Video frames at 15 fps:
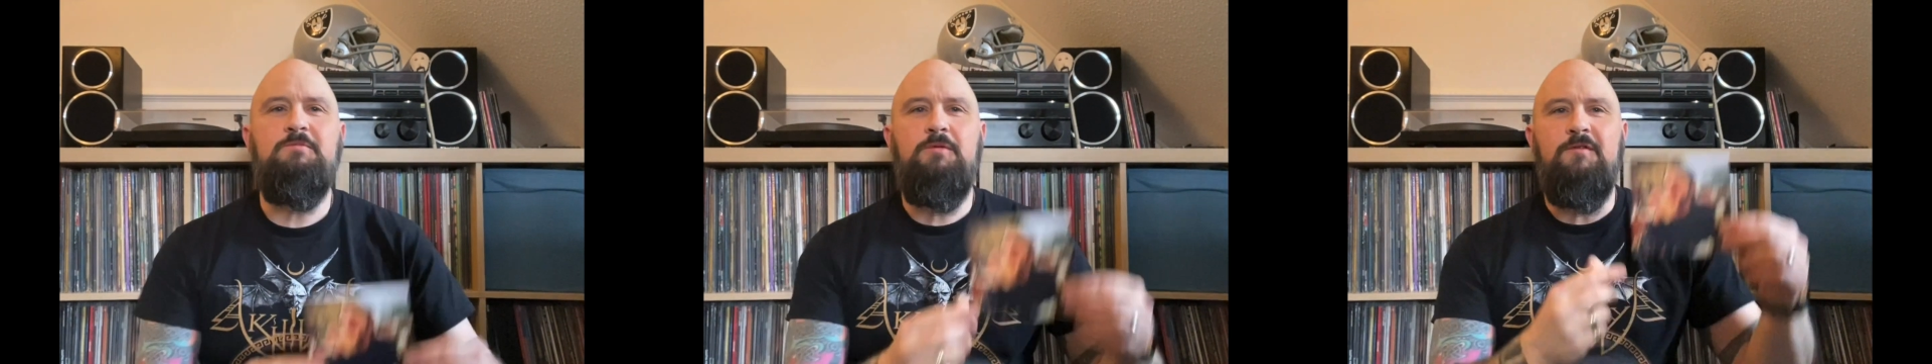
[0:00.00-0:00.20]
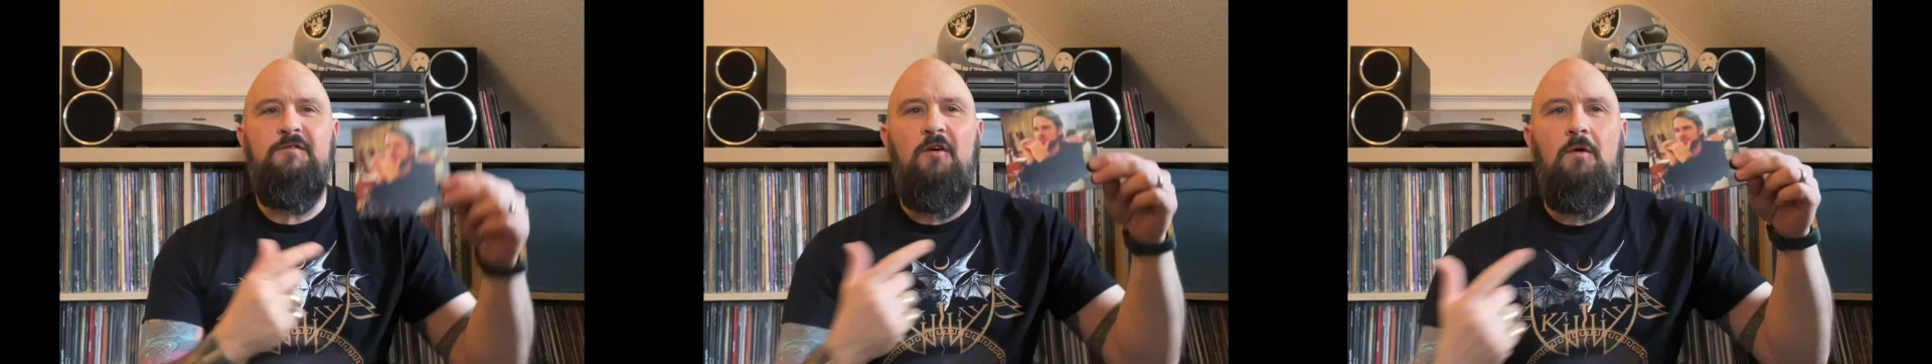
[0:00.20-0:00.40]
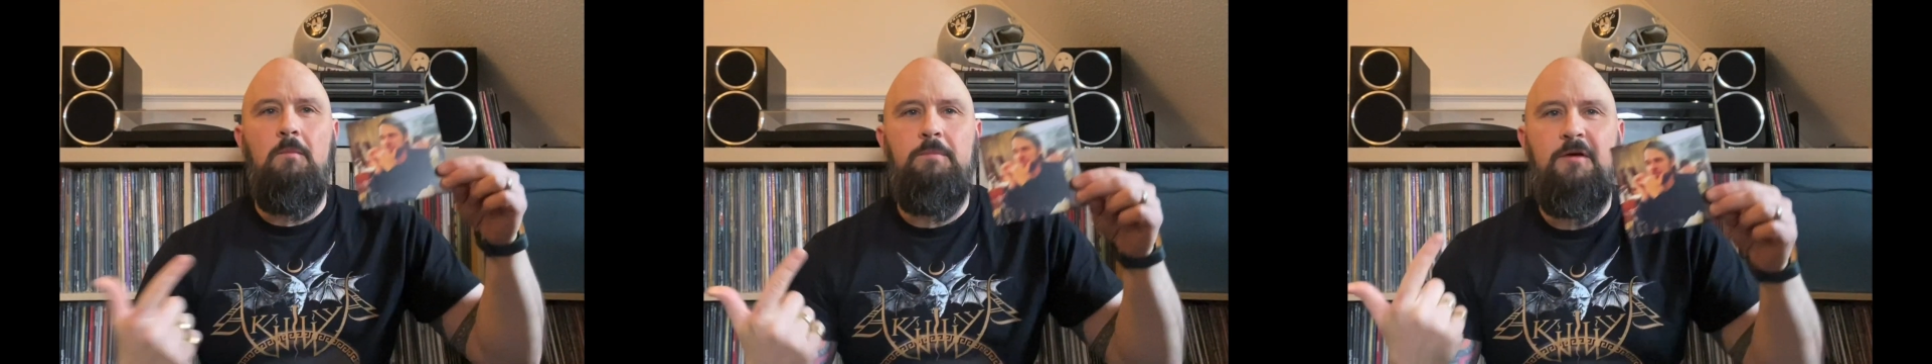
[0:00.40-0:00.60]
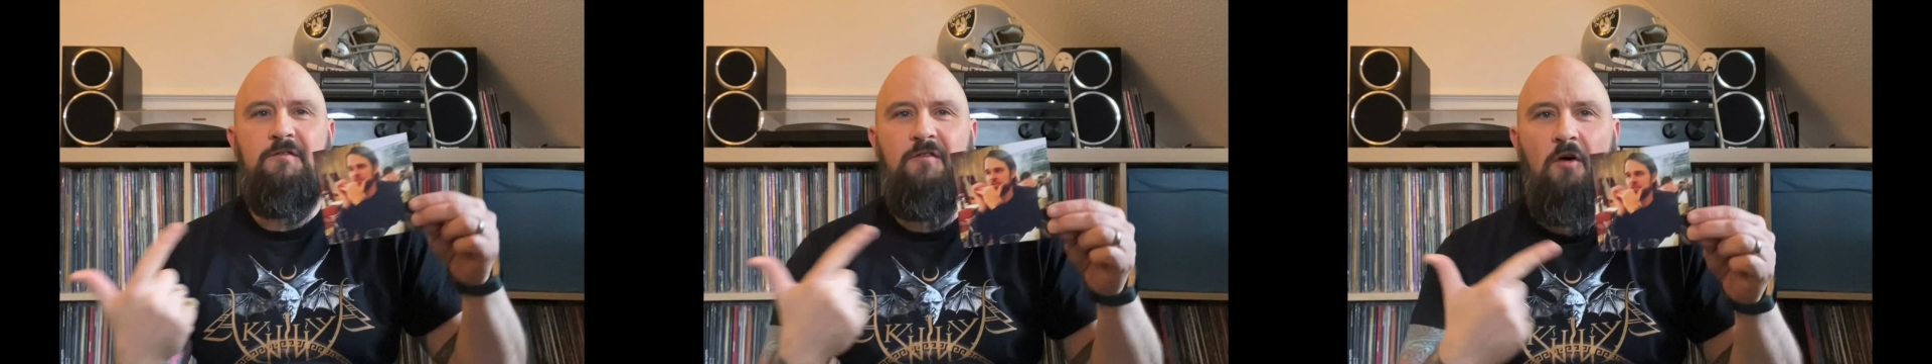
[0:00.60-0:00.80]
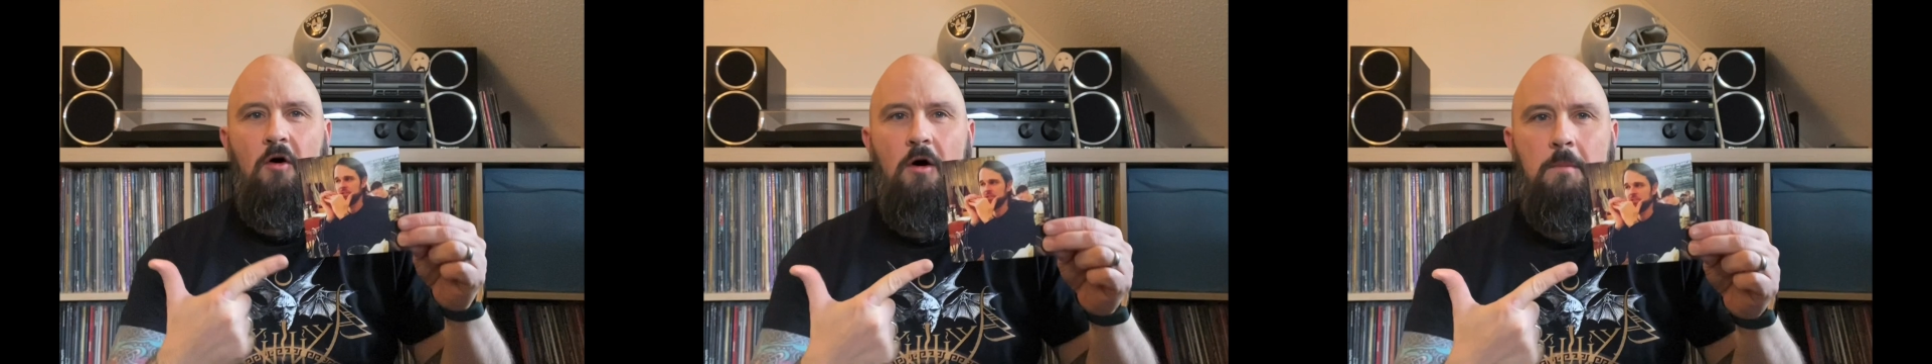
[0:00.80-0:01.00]

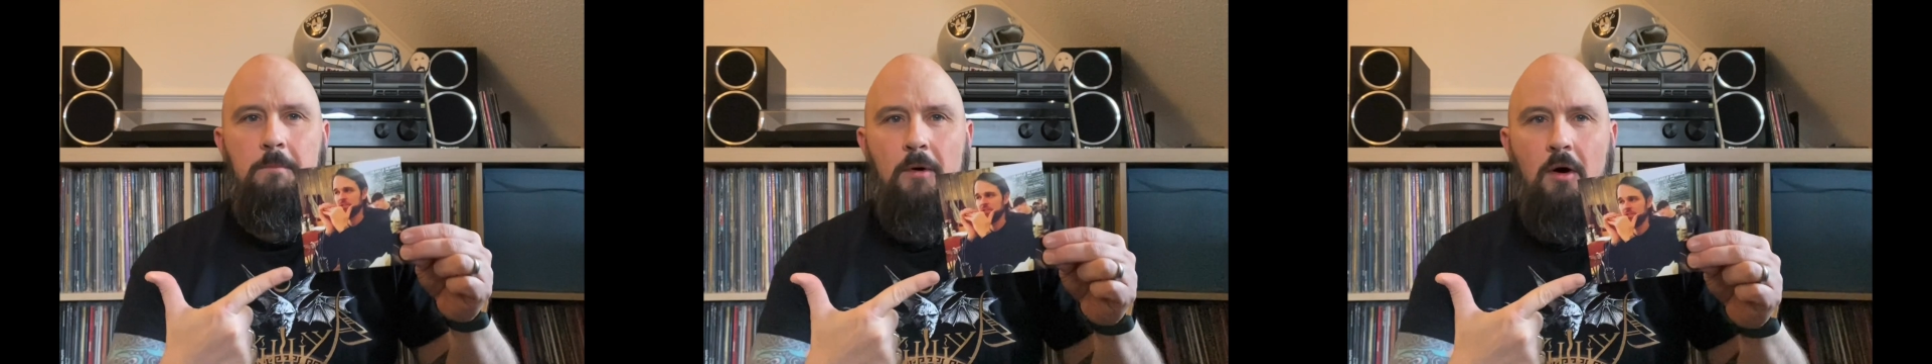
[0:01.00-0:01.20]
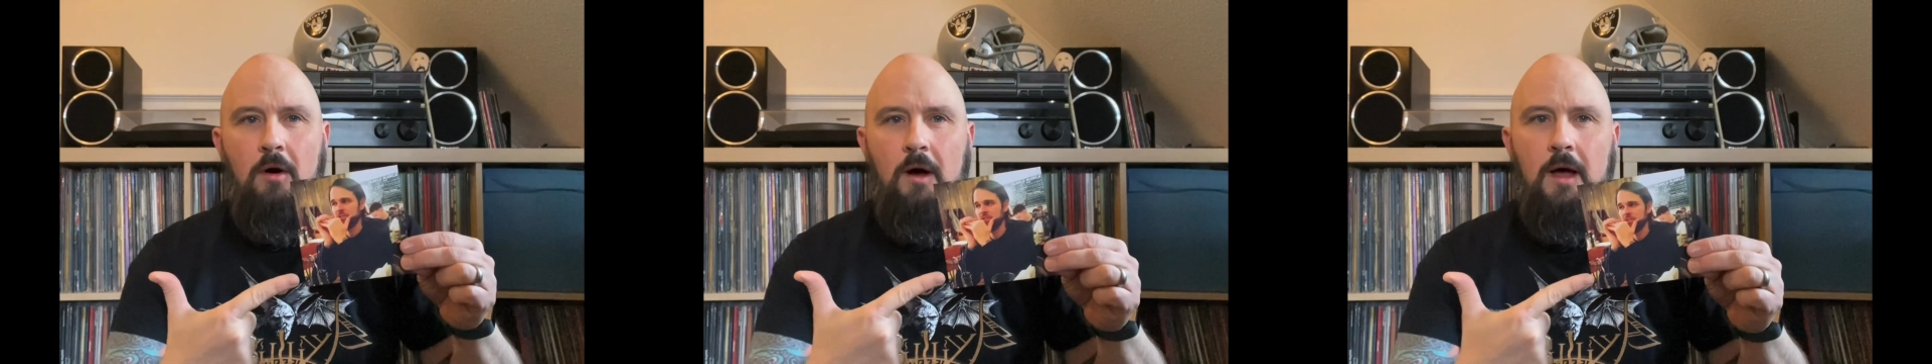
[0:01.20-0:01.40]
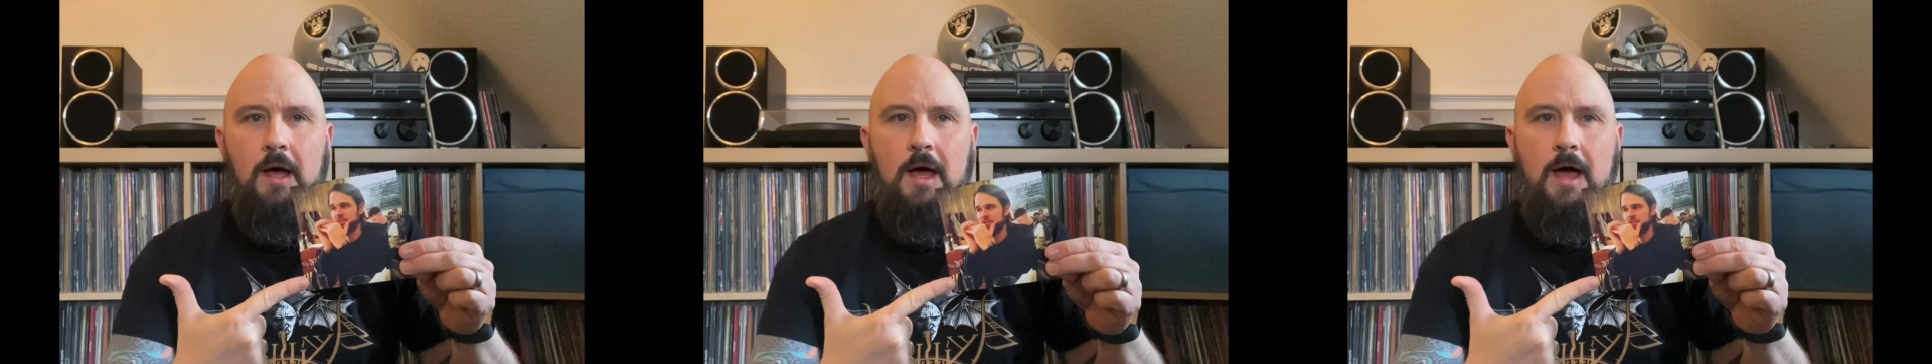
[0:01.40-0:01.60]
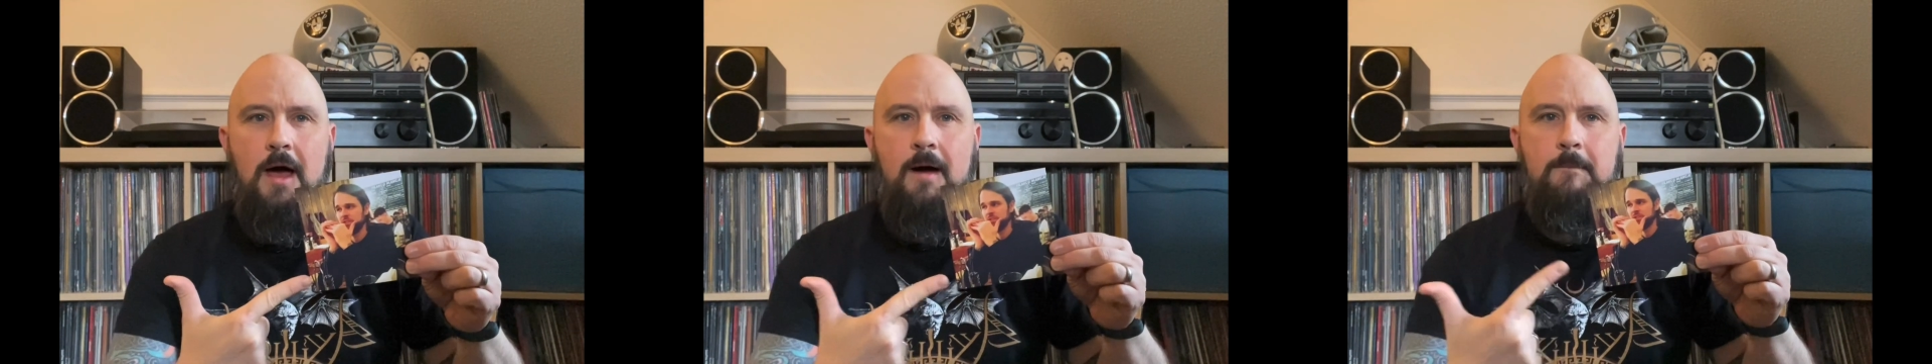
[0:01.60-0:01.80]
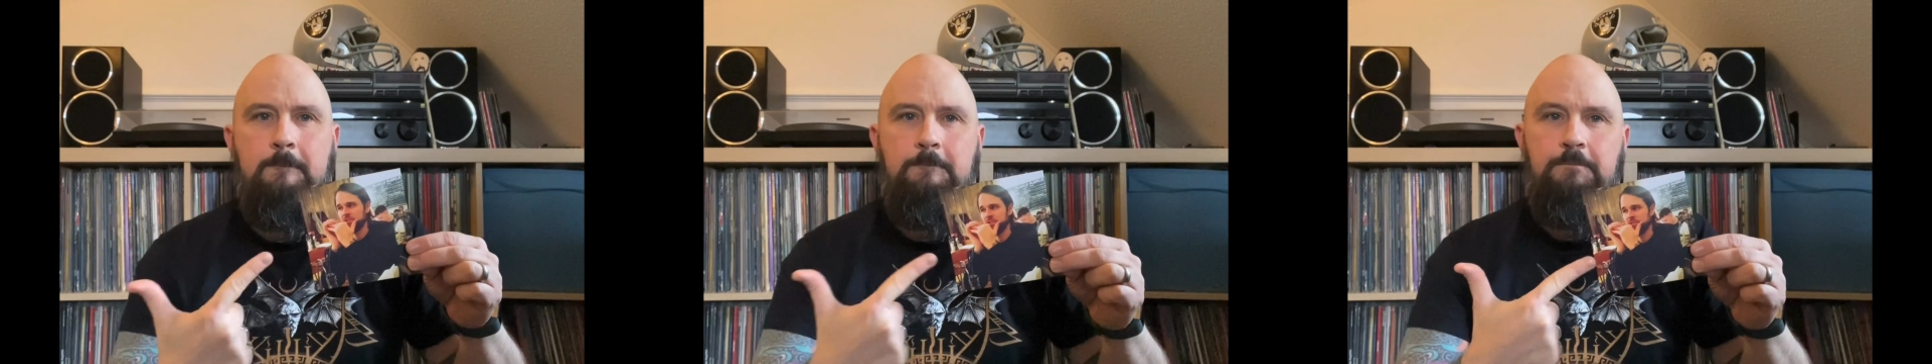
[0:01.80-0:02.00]
before,
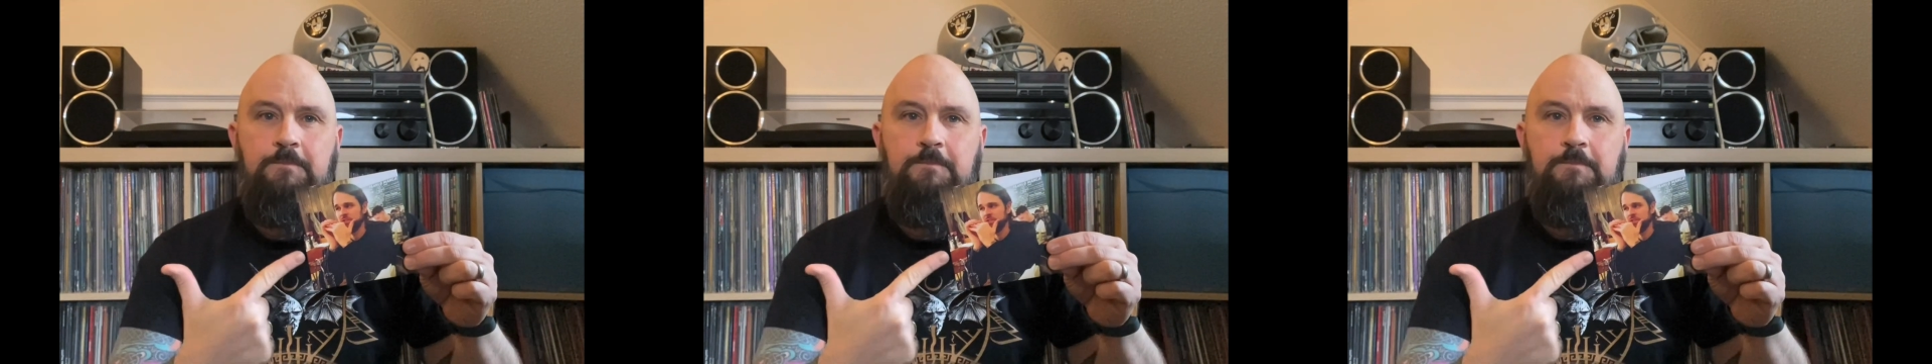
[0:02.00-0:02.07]
but